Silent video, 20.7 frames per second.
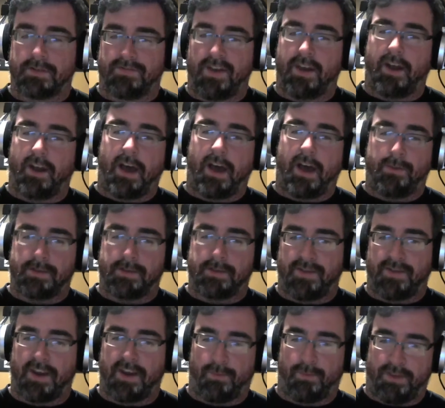fed
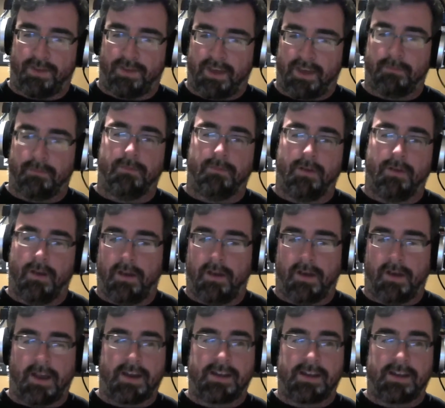up with him
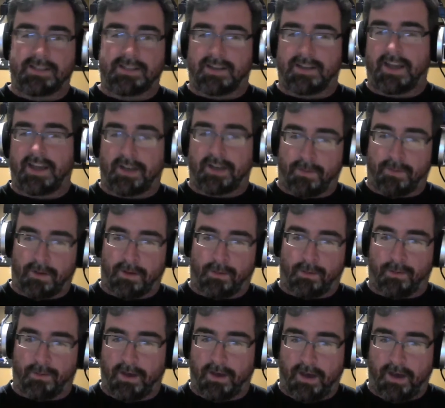in his late
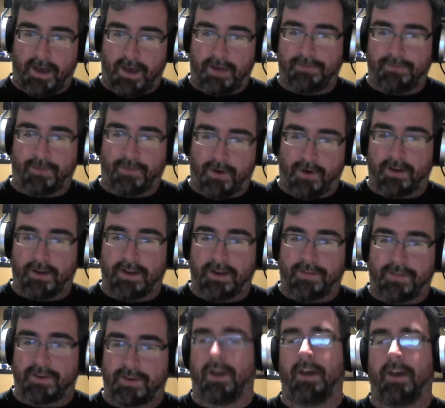WWF run at
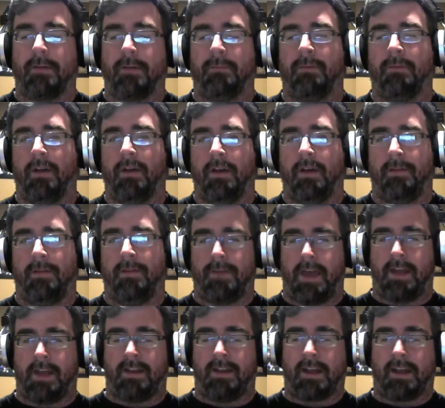the time,
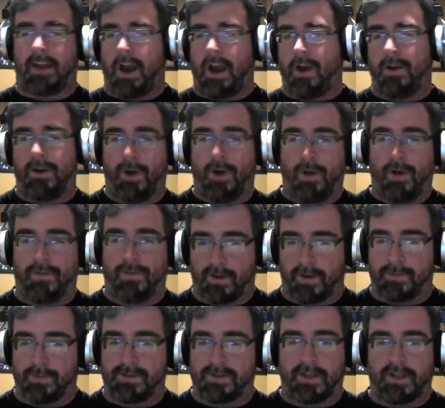and that carried over to
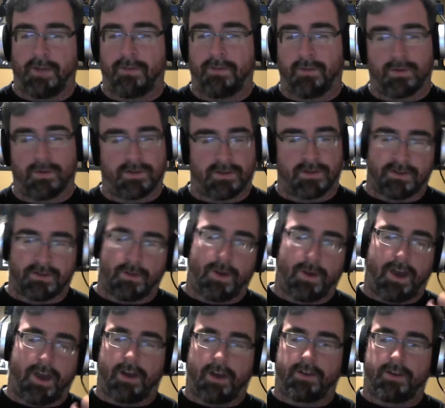WCW, so
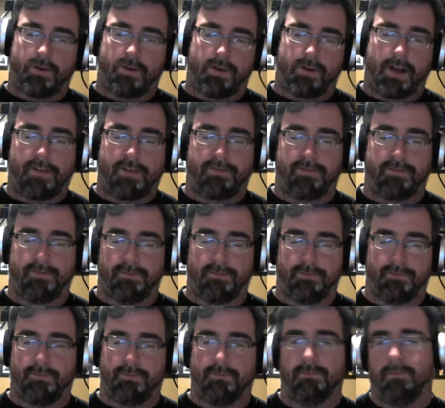I kind of turned off
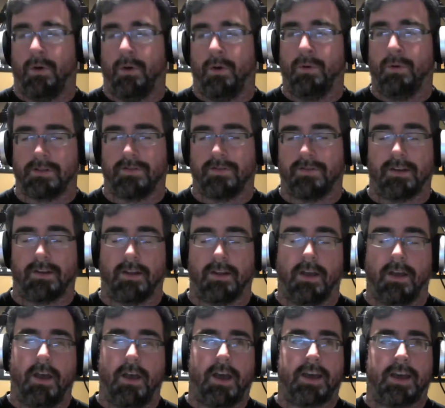most of it,
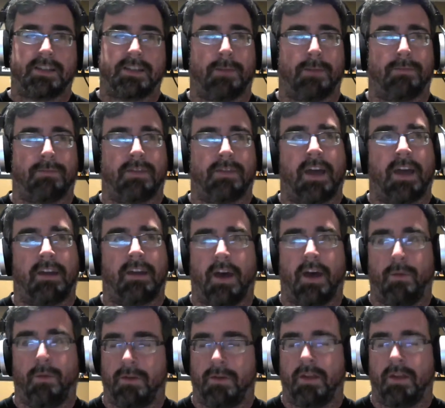except that
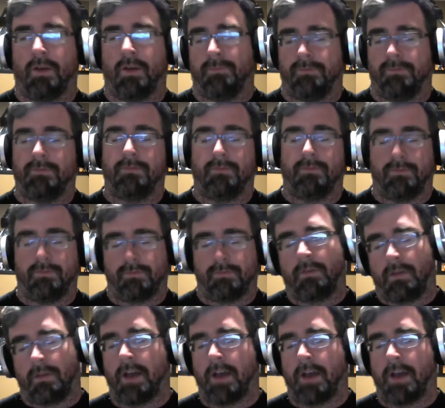
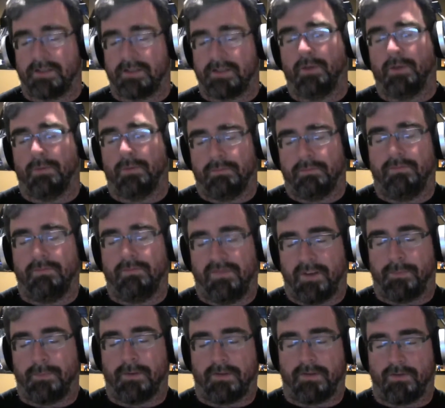I still
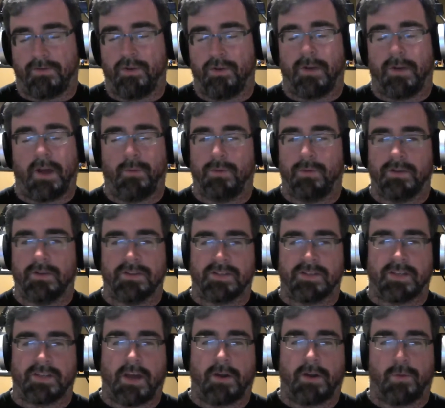flip it through, but I wouldn't
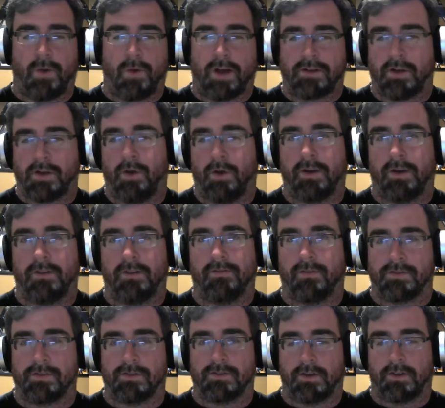sit down and watch Hogan
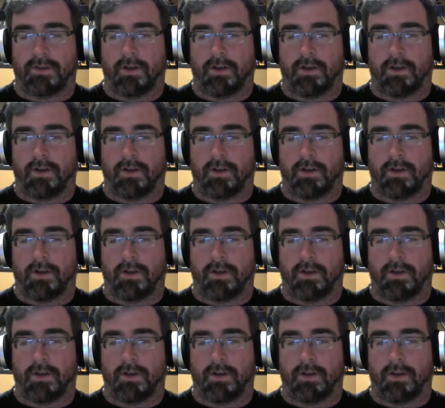versus the